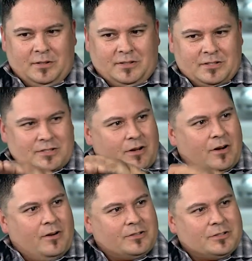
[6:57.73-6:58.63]
mm-hmm. the
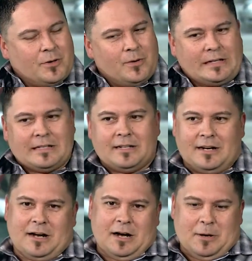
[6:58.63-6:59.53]
song. So
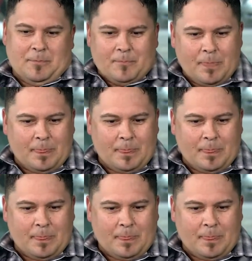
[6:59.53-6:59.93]
um,